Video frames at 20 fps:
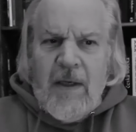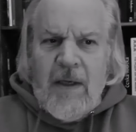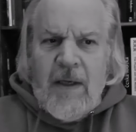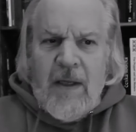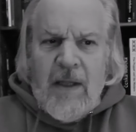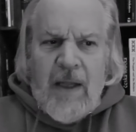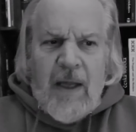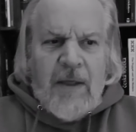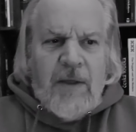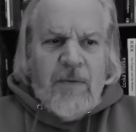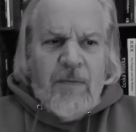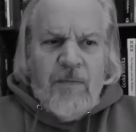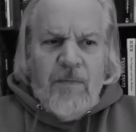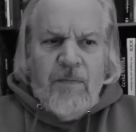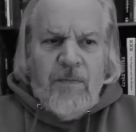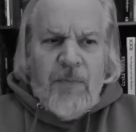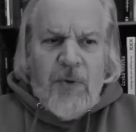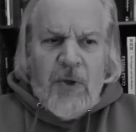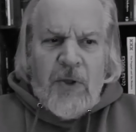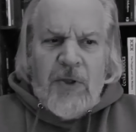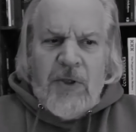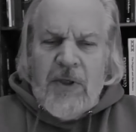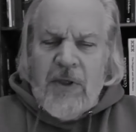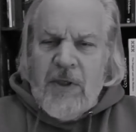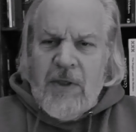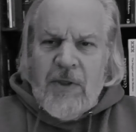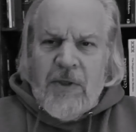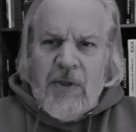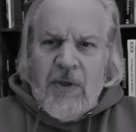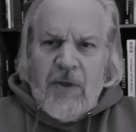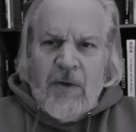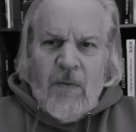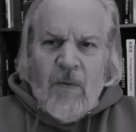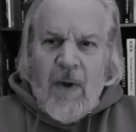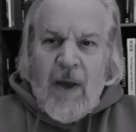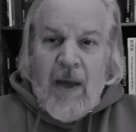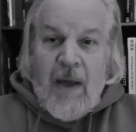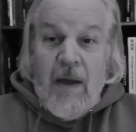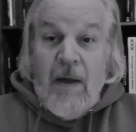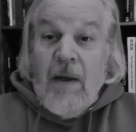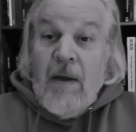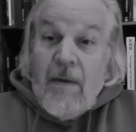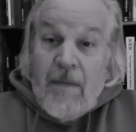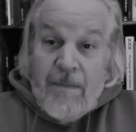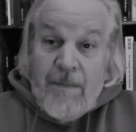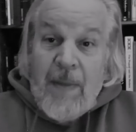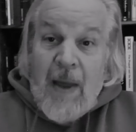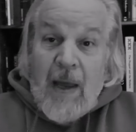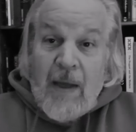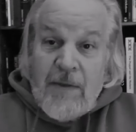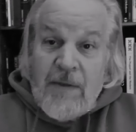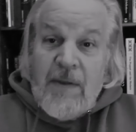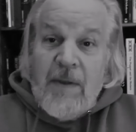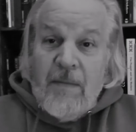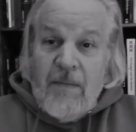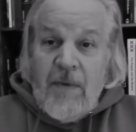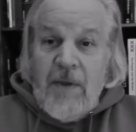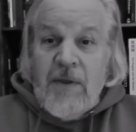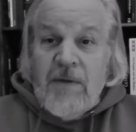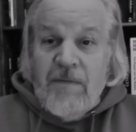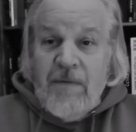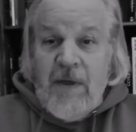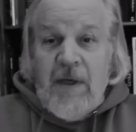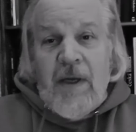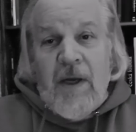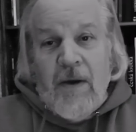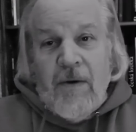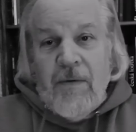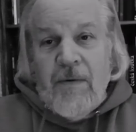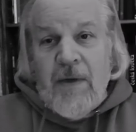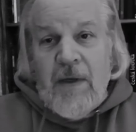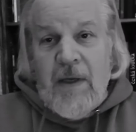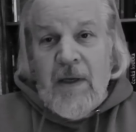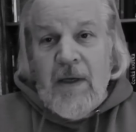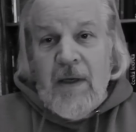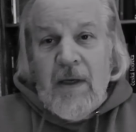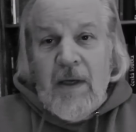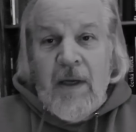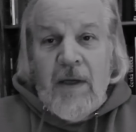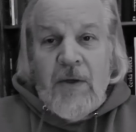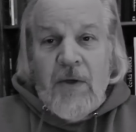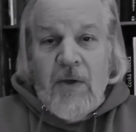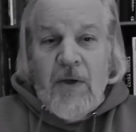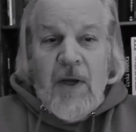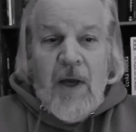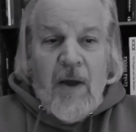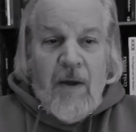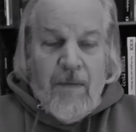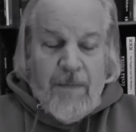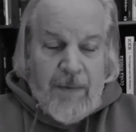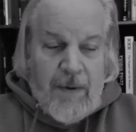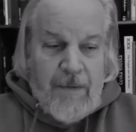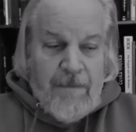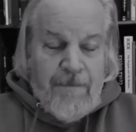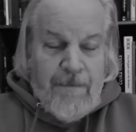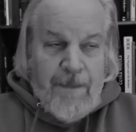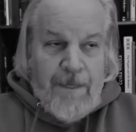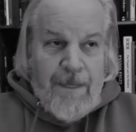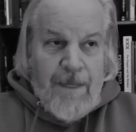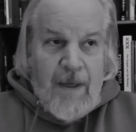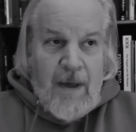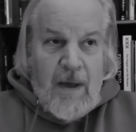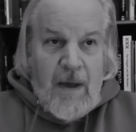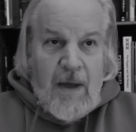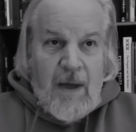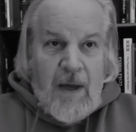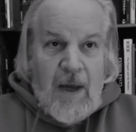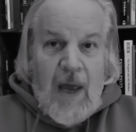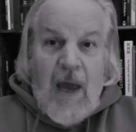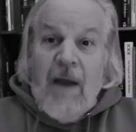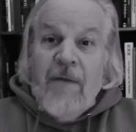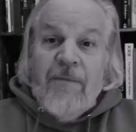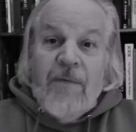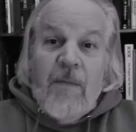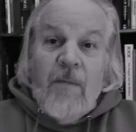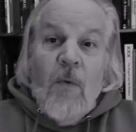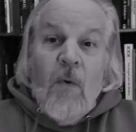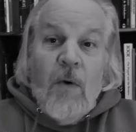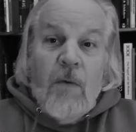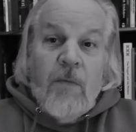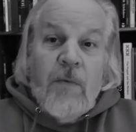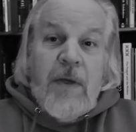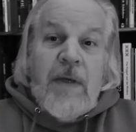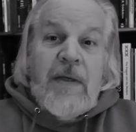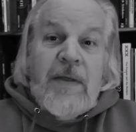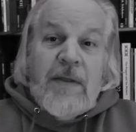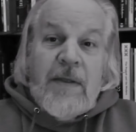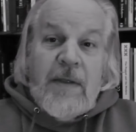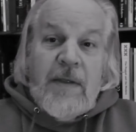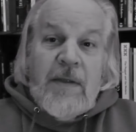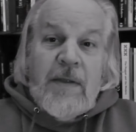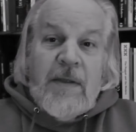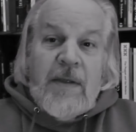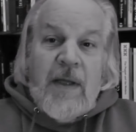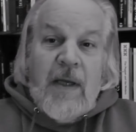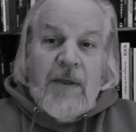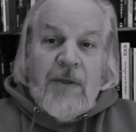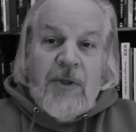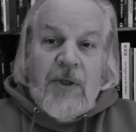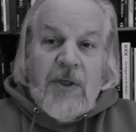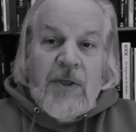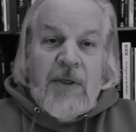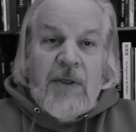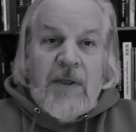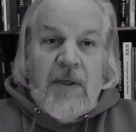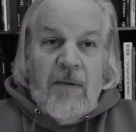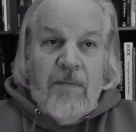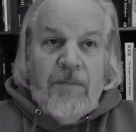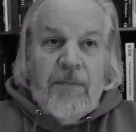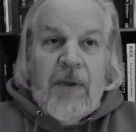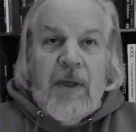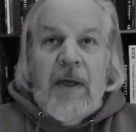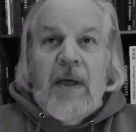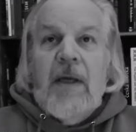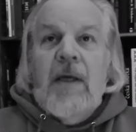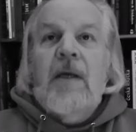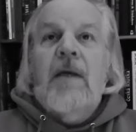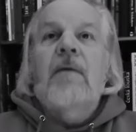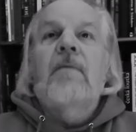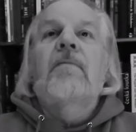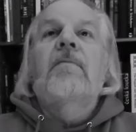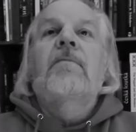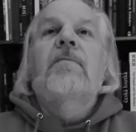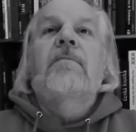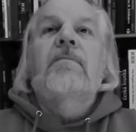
collect books in a certain way, pass them this video. It could help. And for more reasons than just simply